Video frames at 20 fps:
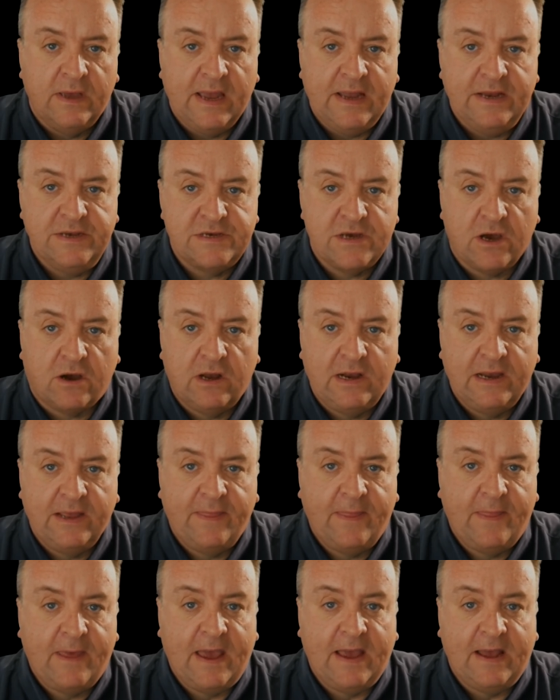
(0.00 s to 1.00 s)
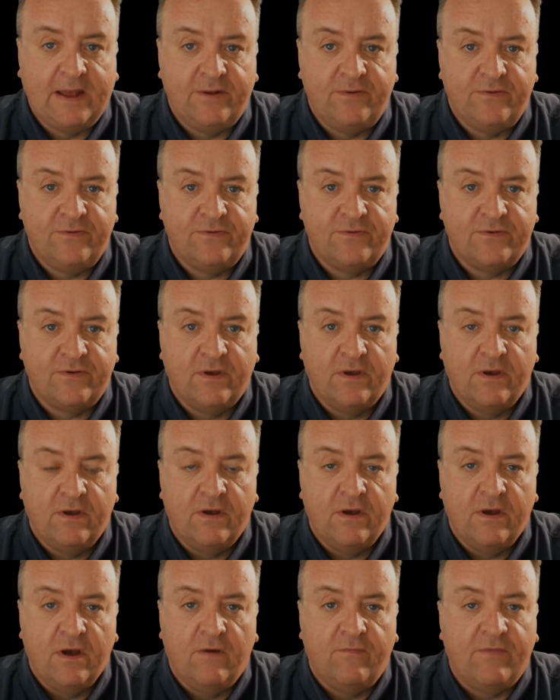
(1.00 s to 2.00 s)
entirely in the hands
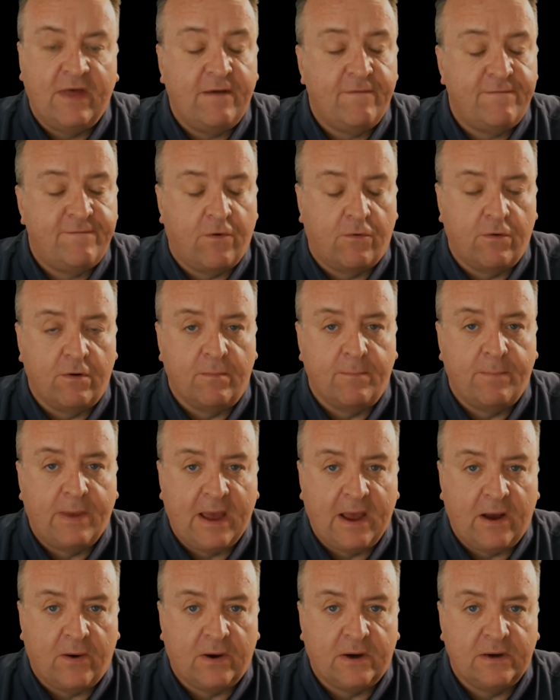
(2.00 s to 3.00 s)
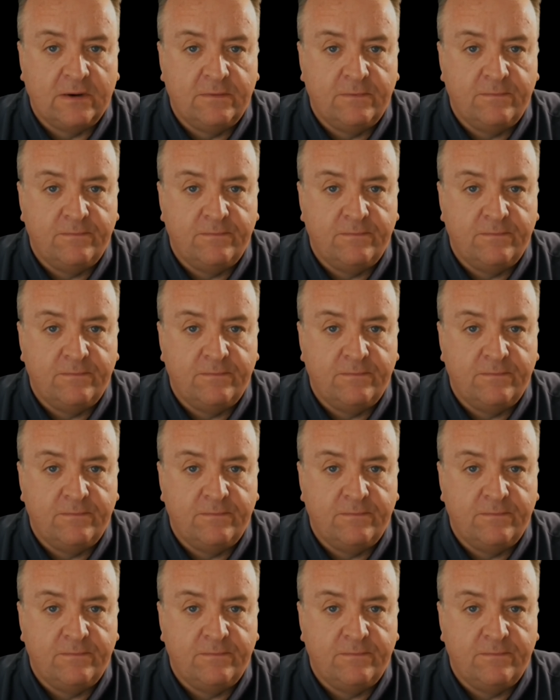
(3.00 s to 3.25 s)
of that foreign power.